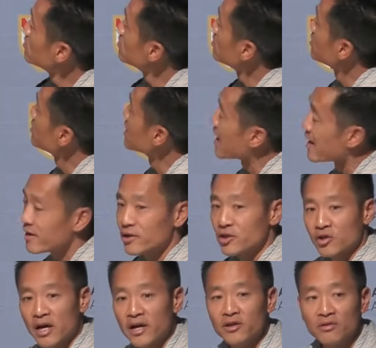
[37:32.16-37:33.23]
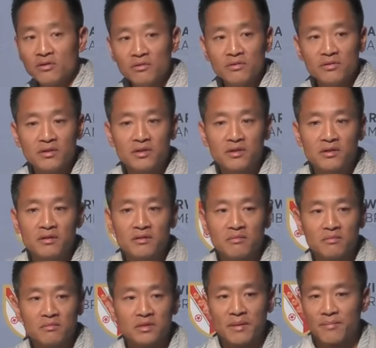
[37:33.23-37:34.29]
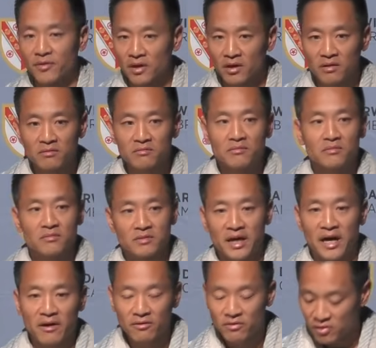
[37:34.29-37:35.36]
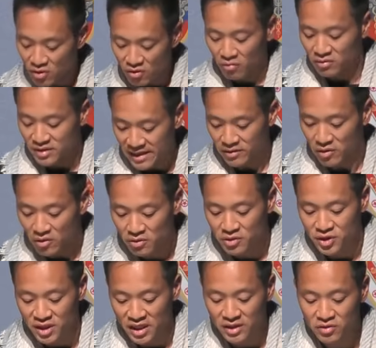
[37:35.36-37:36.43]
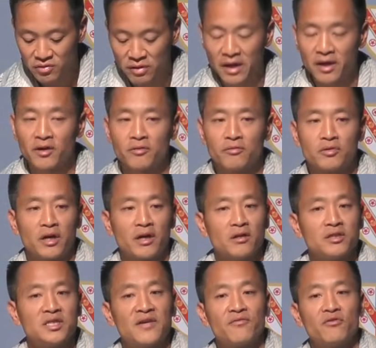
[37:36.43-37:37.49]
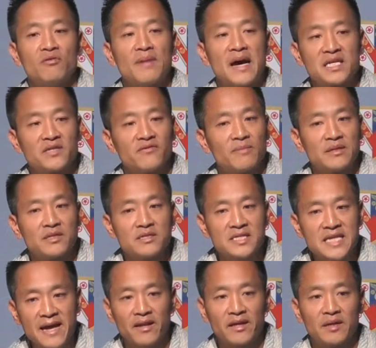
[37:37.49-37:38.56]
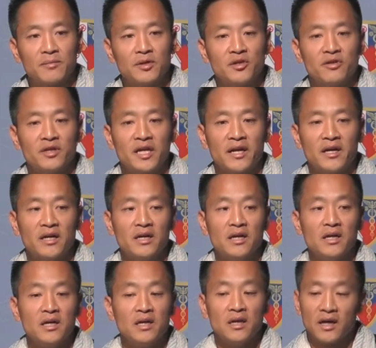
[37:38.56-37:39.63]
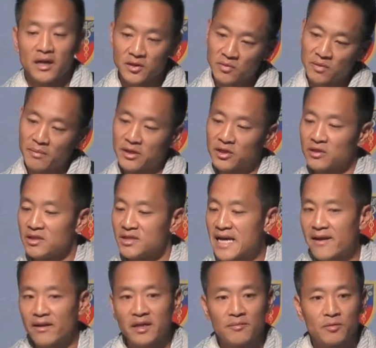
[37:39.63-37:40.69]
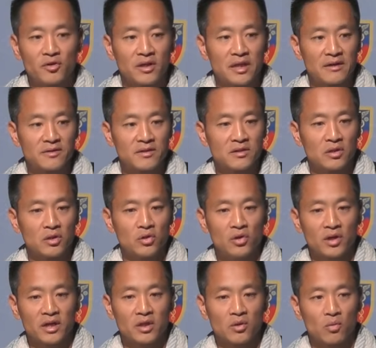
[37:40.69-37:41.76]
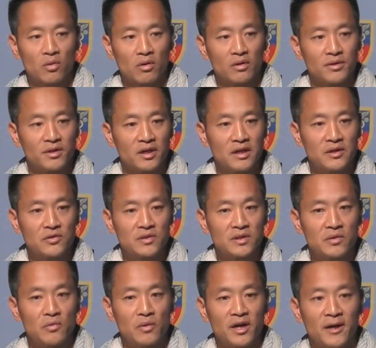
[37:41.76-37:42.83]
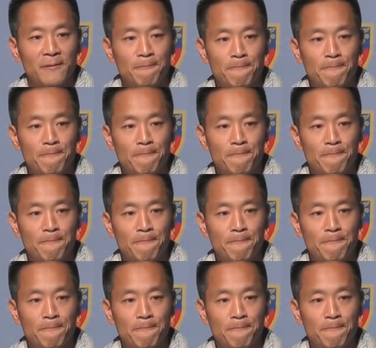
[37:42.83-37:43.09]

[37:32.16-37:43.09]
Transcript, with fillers: decided to try to use something that I knew, technology. I decided to try to sift through massive amounts of satellite imagery data. As we mentioned, satellite imagery allows us to look at the world in an interesting way